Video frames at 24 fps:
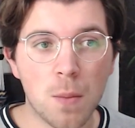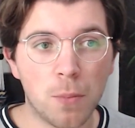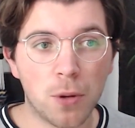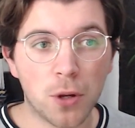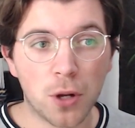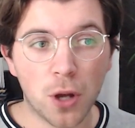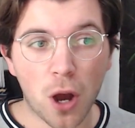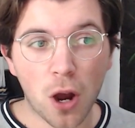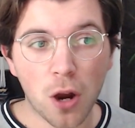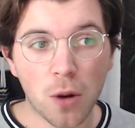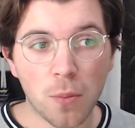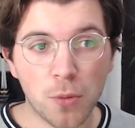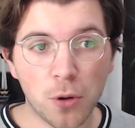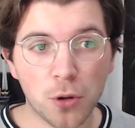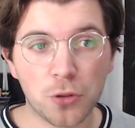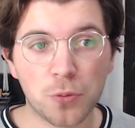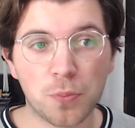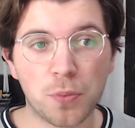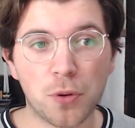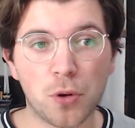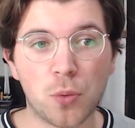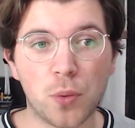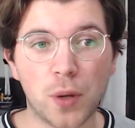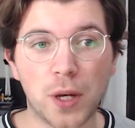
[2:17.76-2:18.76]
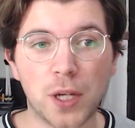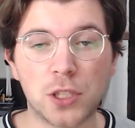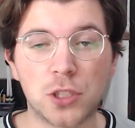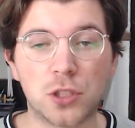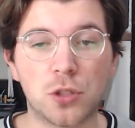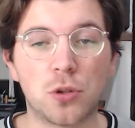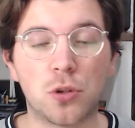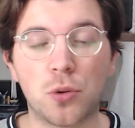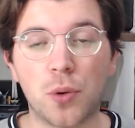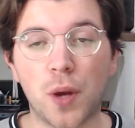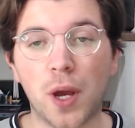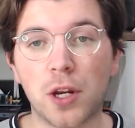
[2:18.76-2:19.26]
But there are multiple ways
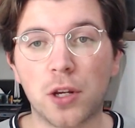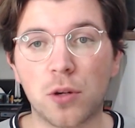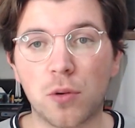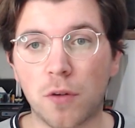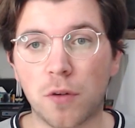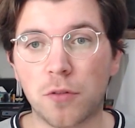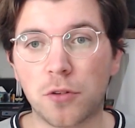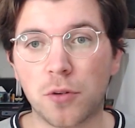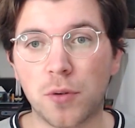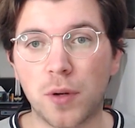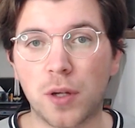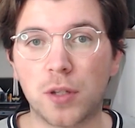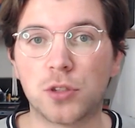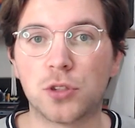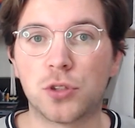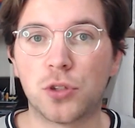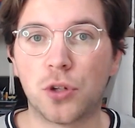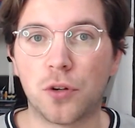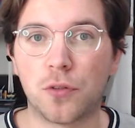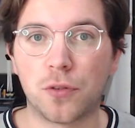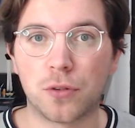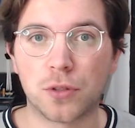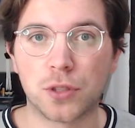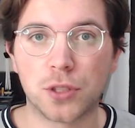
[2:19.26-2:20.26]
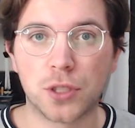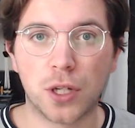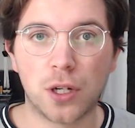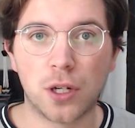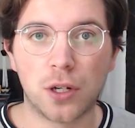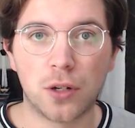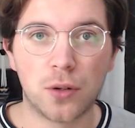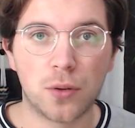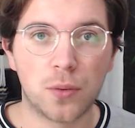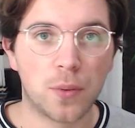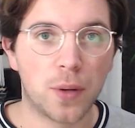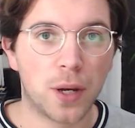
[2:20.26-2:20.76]
to create a GraphQL server.
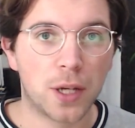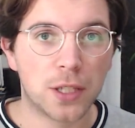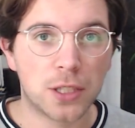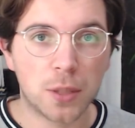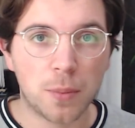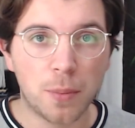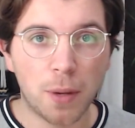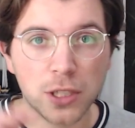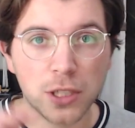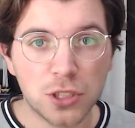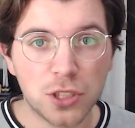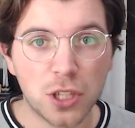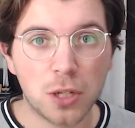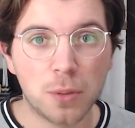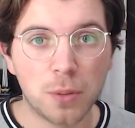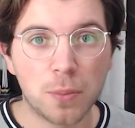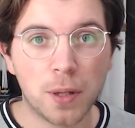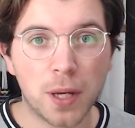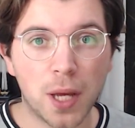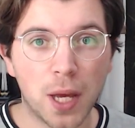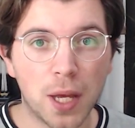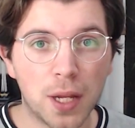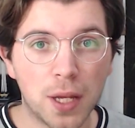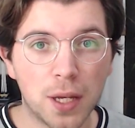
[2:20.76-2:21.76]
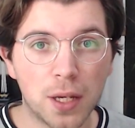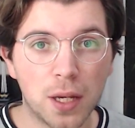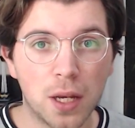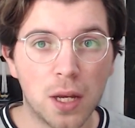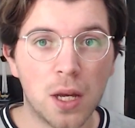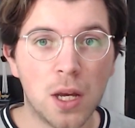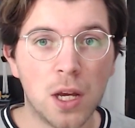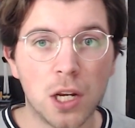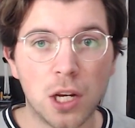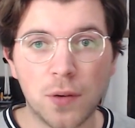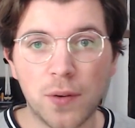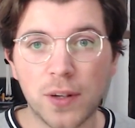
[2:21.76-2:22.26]
So as I mentioned in the beginning,
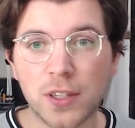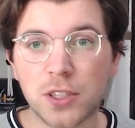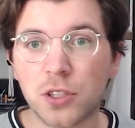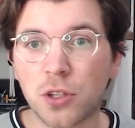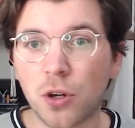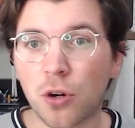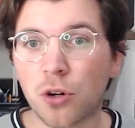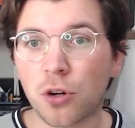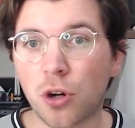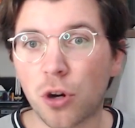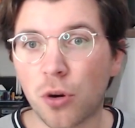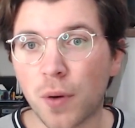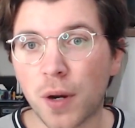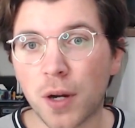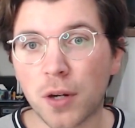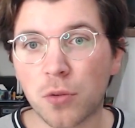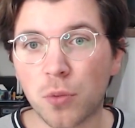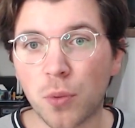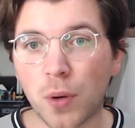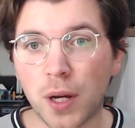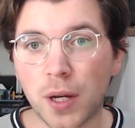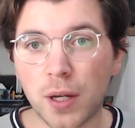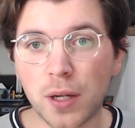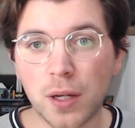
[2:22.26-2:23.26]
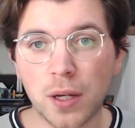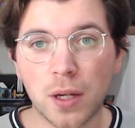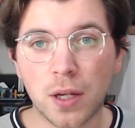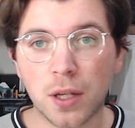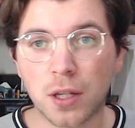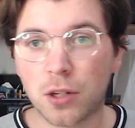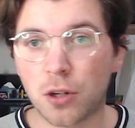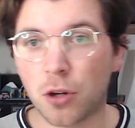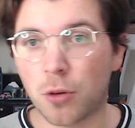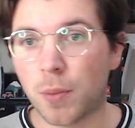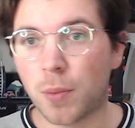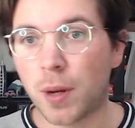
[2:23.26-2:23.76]
there is no correct way.
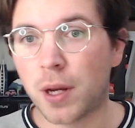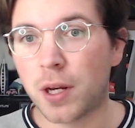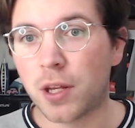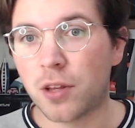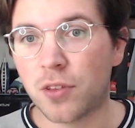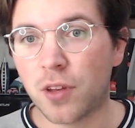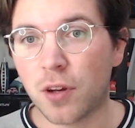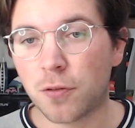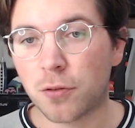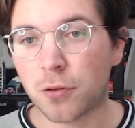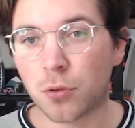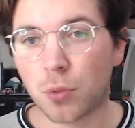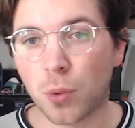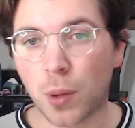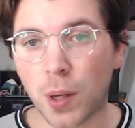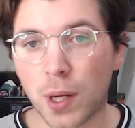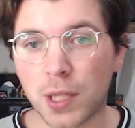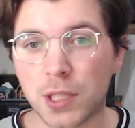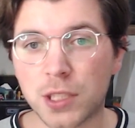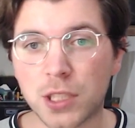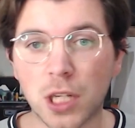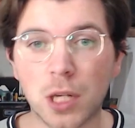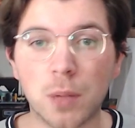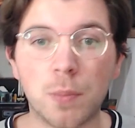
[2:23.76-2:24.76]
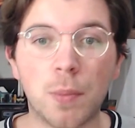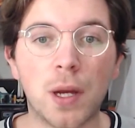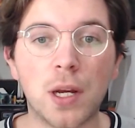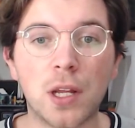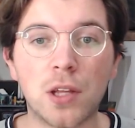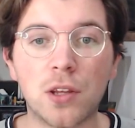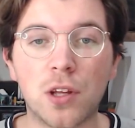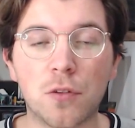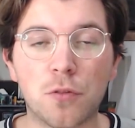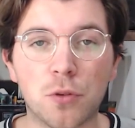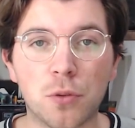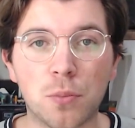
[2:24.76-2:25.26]
There are many different ways and
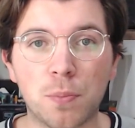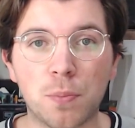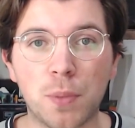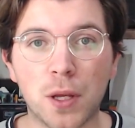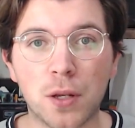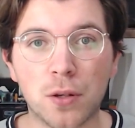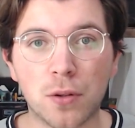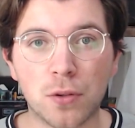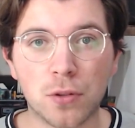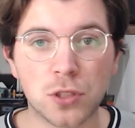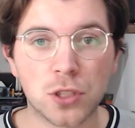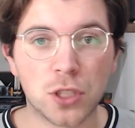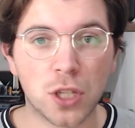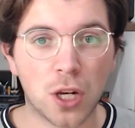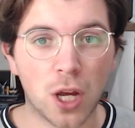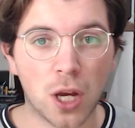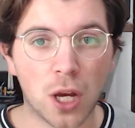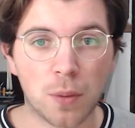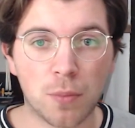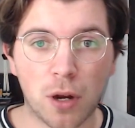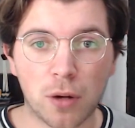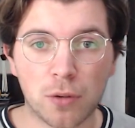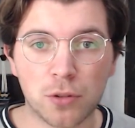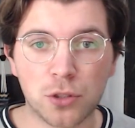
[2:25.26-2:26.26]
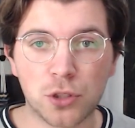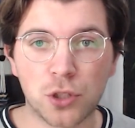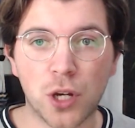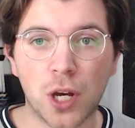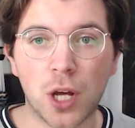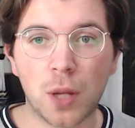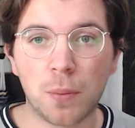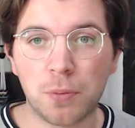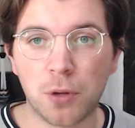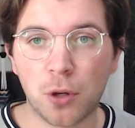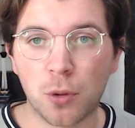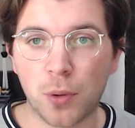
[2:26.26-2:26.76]
many different patterns and libraries to
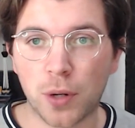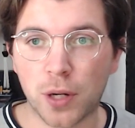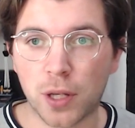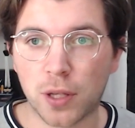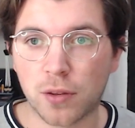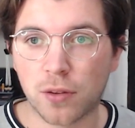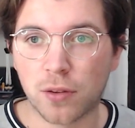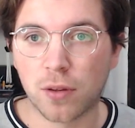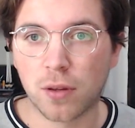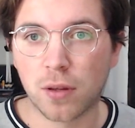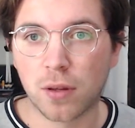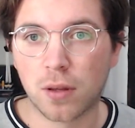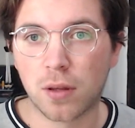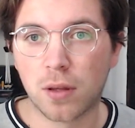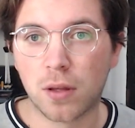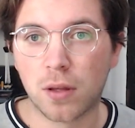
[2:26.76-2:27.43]
help you with it.